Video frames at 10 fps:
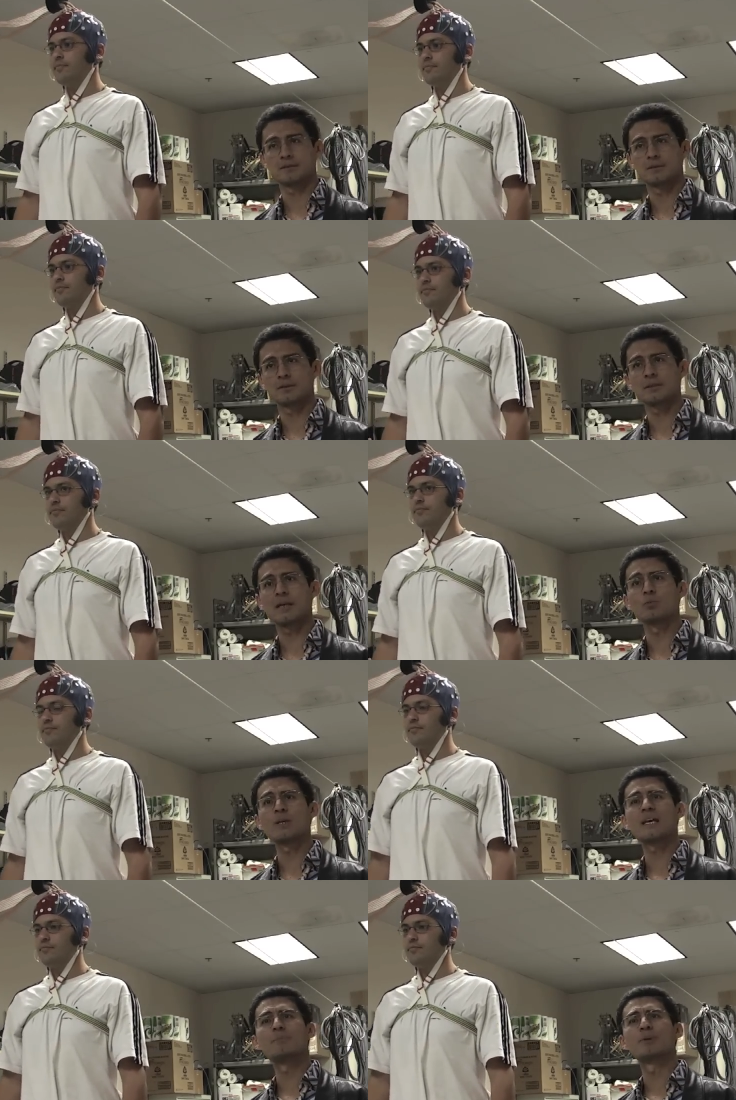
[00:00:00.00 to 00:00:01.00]
Speaker 1: so that we
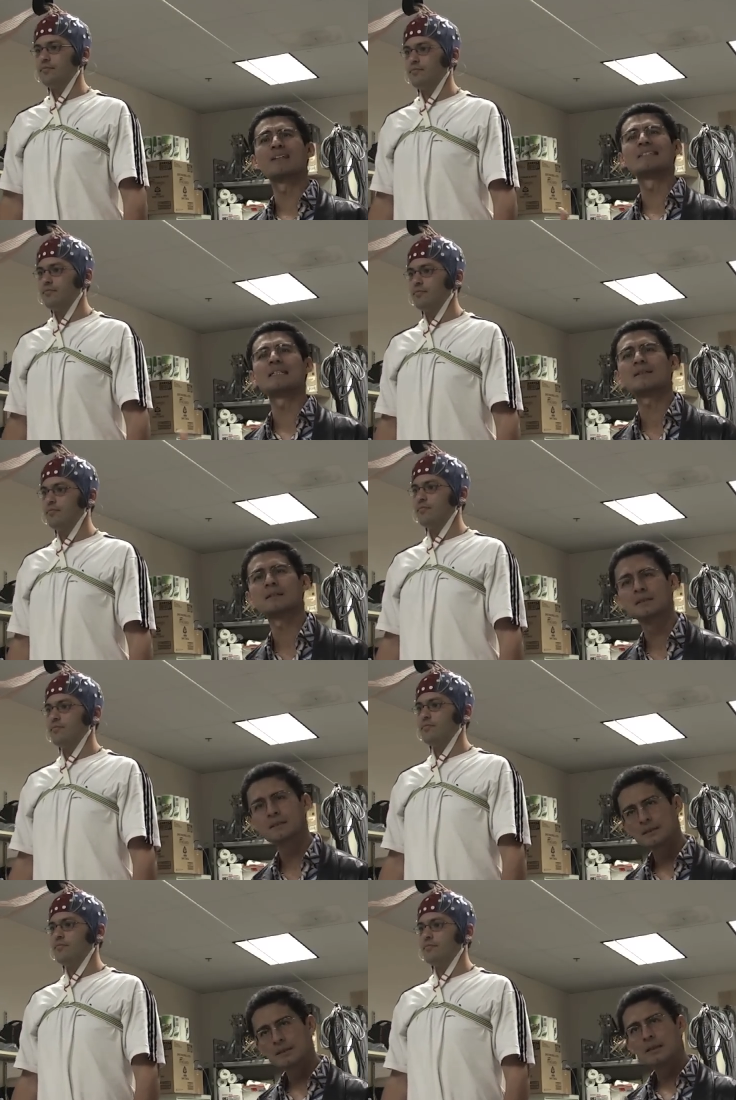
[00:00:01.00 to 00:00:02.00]
can predict
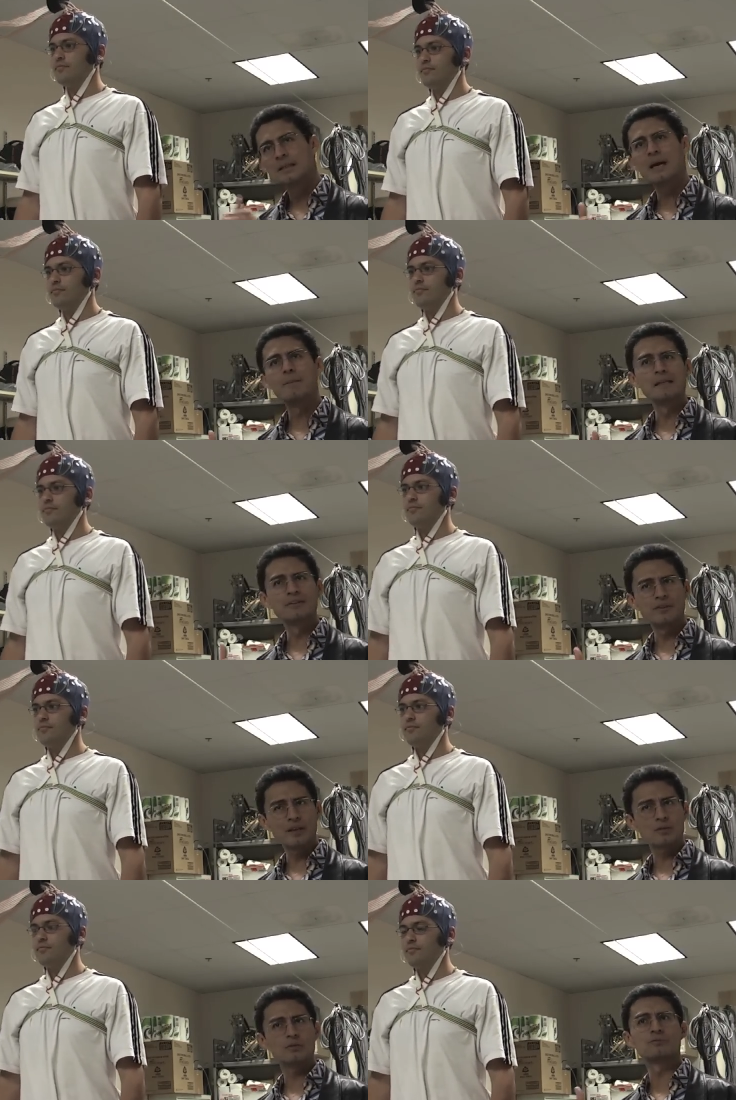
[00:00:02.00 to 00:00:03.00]
in a
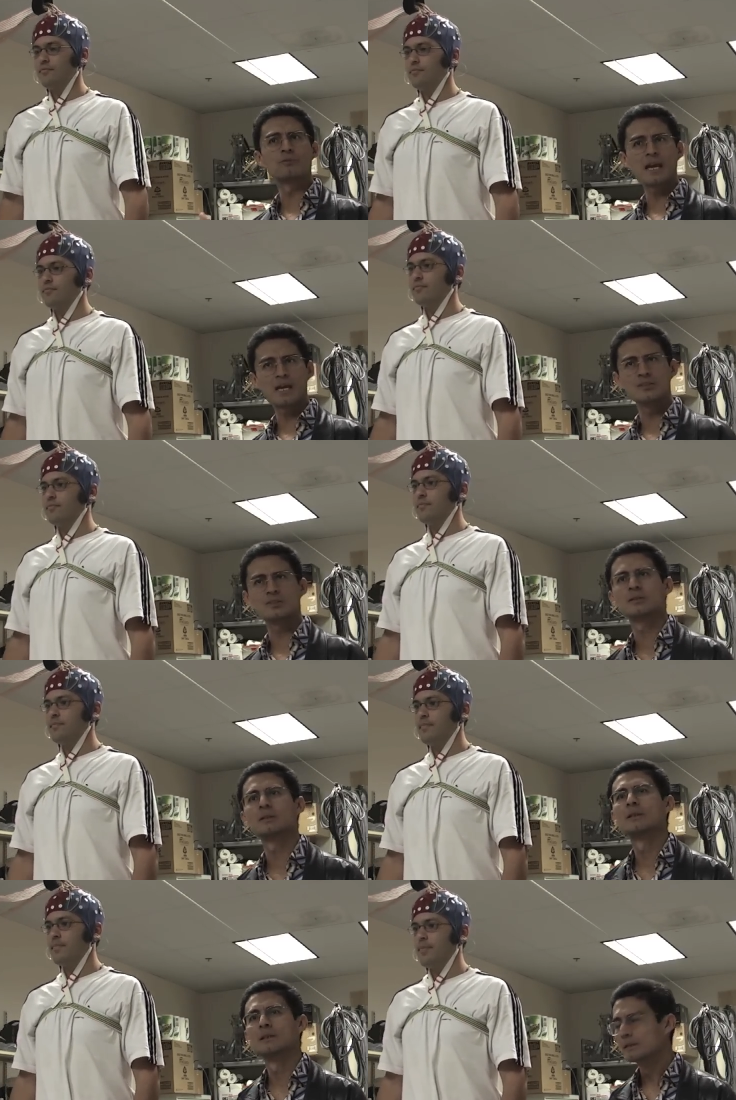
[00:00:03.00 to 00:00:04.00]
millisecond range
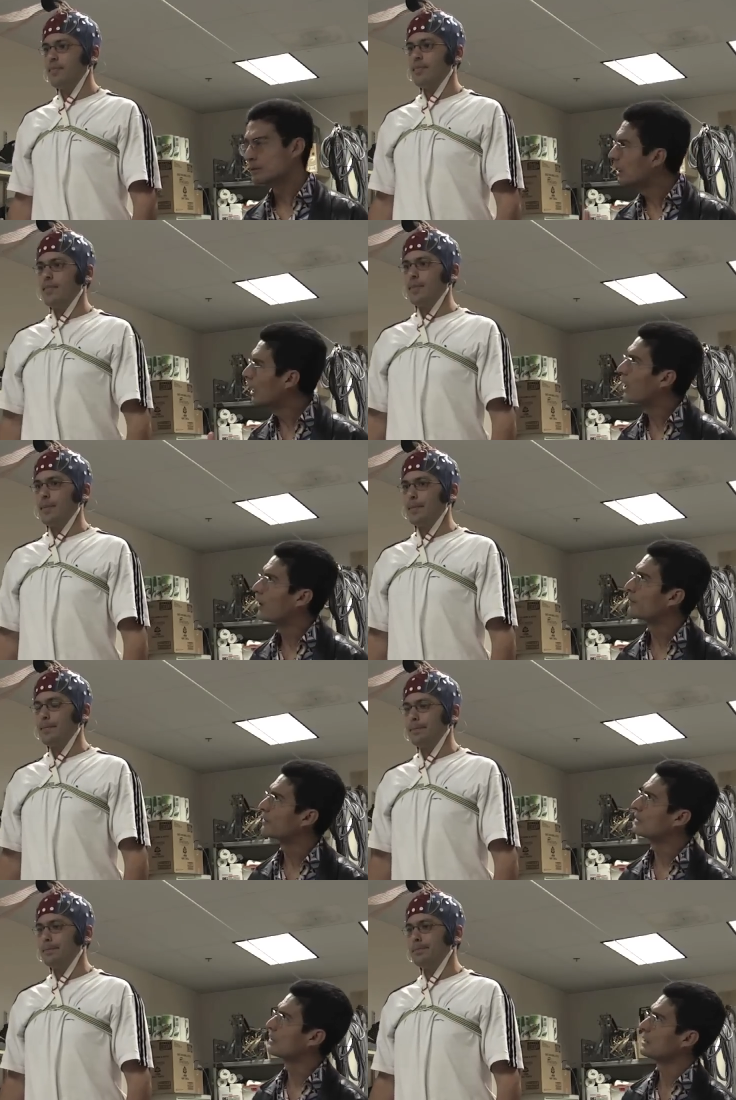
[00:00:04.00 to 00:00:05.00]

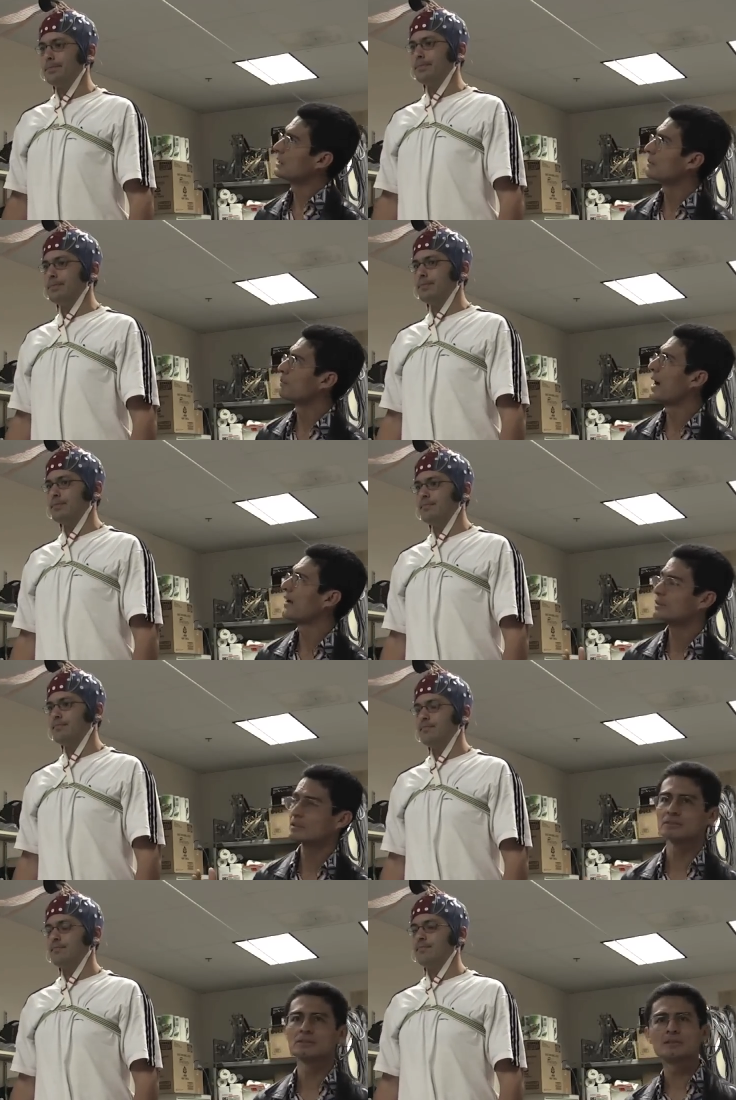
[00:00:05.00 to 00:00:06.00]
the patterns